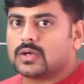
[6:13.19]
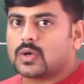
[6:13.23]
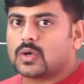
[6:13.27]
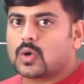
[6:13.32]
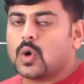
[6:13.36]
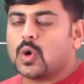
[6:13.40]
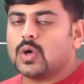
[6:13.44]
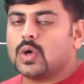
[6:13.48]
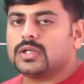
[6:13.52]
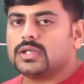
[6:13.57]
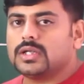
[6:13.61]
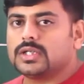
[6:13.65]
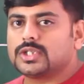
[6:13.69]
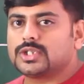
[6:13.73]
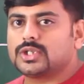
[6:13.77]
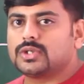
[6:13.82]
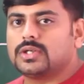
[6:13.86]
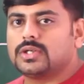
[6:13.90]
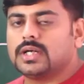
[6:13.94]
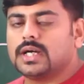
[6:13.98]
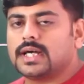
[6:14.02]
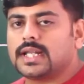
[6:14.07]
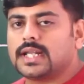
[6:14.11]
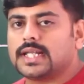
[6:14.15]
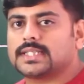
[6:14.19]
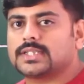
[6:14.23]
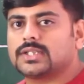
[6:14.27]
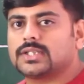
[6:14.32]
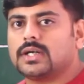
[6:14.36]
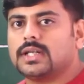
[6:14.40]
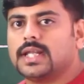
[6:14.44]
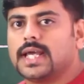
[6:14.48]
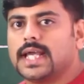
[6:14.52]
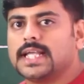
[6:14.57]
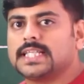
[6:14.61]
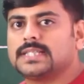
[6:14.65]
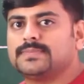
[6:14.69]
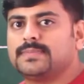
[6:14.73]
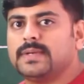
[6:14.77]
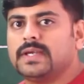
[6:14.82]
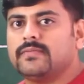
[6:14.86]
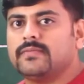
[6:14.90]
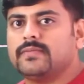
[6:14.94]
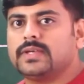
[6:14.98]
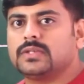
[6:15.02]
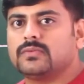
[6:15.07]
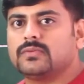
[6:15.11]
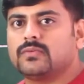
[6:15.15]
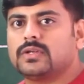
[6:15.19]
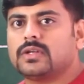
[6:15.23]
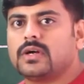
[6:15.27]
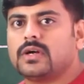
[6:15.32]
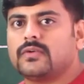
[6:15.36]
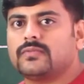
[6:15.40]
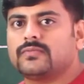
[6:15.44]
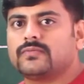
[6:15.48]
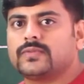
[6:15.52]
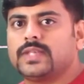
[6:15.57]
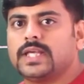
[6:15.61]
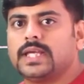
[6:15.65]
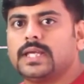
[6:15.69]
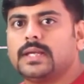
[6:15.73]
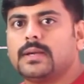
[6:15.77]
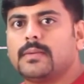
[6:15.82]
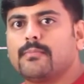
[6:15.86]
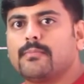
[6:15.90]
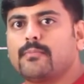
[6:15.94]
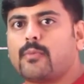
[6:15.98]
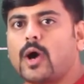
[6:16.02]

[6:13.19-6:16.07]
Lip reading: cone should rest on HP with one of the